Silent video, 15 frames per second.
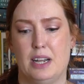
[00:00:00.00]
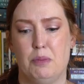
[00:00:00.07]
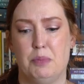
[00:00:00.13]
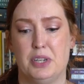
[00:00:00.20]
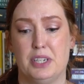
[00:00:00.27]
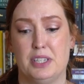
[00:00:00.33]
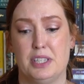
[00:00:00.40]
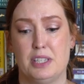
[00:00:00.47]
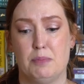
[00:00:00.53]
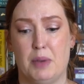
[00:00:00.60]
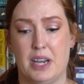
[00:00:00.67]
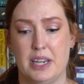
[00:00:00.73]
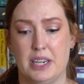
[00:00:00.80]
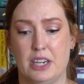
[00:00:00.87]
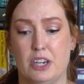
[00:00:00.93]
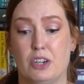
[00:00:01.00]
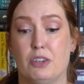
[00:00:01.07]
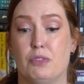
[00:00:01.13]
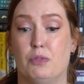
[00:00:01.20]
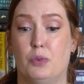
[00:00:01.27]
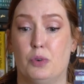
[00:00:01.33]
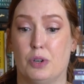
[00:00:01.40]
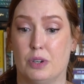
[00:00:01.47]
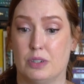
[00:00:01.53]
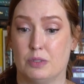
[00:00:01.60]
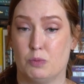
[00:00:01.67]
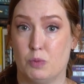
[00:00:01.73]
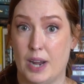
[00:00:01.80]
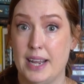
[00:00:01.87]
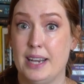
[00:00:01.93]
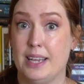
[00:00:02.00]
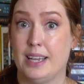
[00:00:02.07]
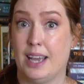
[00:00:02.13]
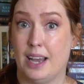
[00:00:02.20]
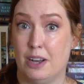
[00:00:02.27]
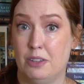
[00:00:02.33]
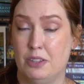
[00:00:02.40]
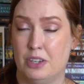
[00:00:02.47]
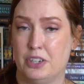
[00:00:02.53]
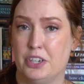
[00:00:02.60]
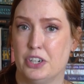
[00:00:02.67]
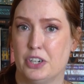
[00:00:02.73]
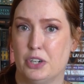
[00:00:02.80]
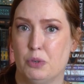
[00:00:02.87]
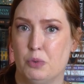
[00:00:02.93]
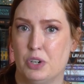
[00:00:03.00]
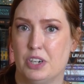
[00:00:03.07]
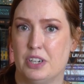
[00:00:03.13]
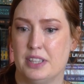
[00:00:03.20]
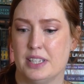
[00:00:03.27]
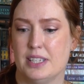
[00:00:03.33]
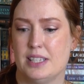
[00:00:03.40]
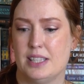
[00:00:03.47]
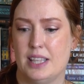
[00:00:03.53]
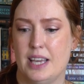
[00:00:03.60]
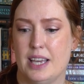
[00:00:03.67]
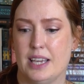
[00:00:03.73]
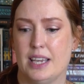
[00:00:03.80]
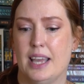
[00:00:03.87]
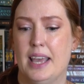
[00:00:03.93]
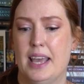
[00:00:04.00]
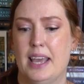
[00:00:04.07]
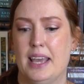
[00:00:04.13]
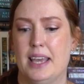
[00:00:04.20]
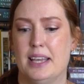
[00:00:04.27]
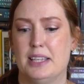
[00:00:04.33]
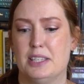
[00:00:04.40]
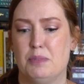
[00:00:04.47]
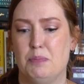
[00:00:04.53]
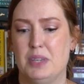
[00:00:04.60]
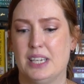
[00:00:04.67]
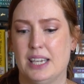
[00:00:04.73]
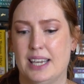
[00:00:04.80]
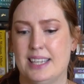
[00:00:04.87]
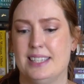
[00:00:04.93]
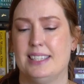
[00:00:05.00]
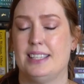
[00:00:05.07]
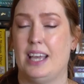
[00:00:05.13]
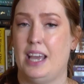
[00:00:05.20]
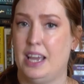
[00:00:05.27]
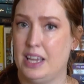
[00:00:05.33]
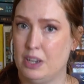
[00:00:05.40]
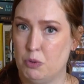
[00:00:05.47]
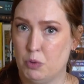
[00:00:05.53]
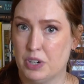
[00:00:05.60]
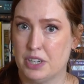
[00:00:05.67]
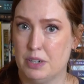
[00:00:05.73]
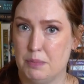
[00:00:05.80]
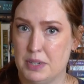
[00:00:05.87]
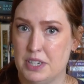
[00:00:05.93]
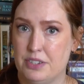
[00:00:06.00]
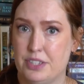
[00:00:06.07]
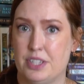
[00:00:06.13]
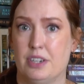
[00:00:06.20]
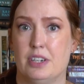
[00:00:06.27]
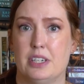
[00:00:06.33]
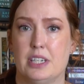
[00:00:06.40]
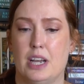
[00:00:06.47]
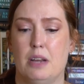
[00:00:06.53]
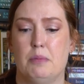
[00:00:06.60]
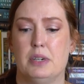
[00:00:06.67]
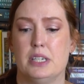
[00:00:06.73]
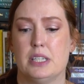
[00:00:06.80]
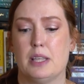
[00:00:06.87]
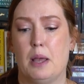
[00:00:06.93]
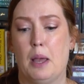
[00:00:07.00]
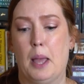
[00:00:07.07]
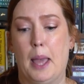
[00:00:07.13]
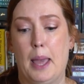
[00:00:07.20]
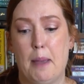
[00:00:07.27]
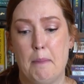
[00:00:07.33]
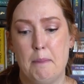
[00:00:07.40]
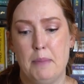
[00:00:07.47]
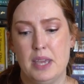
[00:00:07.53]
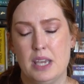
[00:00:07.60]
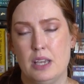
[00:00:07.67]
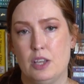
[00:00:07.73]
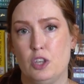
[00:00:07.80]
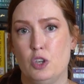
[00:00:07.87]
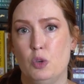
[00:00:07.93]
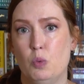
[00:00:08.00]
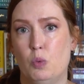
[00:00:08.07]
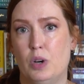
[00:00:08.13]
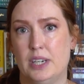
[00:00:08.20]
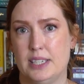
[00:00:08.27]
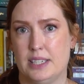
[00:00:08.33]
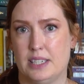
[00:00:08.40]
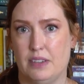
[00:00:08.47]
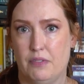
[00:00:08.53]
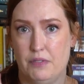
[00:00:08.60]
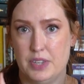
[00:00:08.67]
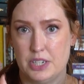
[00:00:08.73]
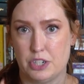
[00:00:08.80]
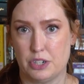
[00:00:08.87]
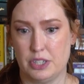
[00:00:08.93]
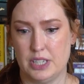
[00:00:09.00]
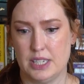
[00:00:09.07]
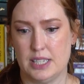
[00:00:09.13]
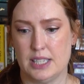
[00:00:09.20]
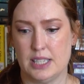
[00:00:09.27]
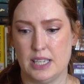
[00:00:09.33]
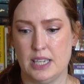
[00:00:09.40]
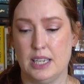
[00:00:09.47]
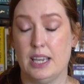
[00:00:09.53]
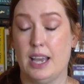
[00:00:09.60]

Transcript: I put a spot here for writing how long you're going to work on this thing is because A, we're going to be using our timers, and B, you want to visually see